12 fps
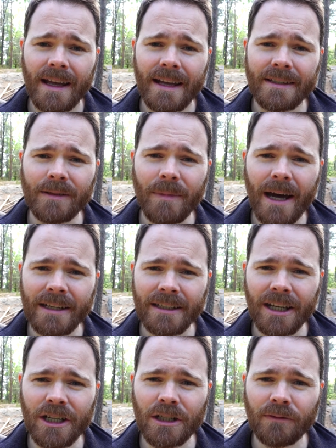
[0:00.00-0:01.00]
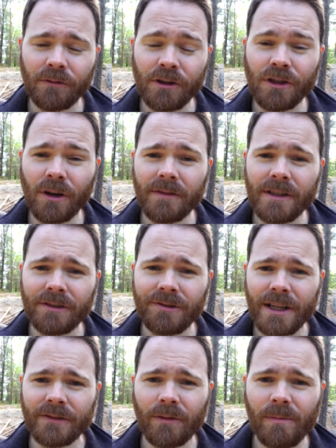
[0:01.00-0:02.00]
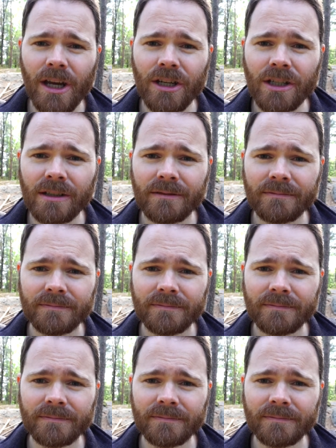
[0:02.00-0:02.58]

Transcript: Is it my intention for service and transformation?